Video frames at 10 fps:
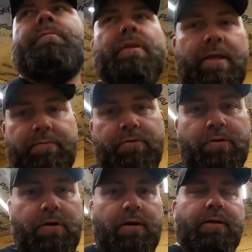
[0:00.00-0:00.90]
Believe it
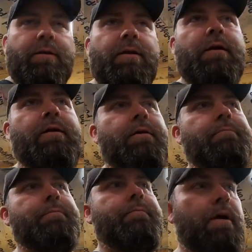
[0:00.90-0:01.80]
or not, a
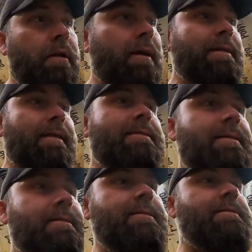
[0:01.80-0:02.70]

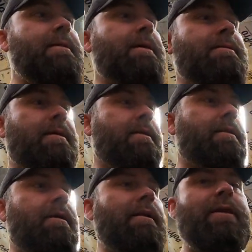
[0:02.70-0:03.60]
1966 and a
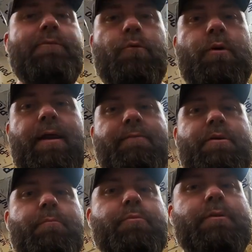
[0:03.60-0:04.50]
94
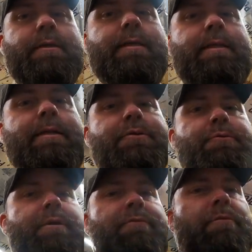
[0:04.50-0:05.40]
have completely
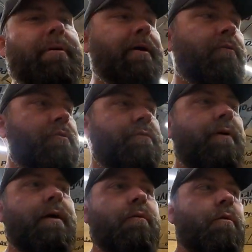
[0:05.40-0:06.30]
two different pedals,
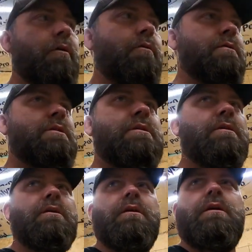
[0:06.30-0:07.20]
firewalls,
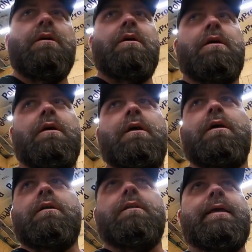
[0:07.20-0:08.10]

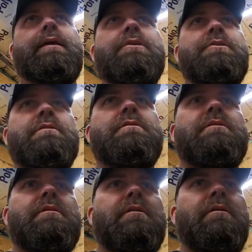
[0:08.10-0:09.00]

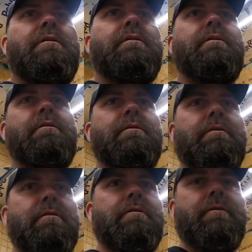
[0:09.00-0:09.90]
linkages.
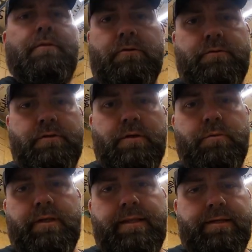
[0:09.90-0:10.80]
They're
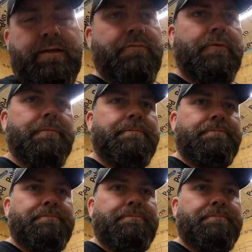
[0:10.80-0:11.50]
completely different.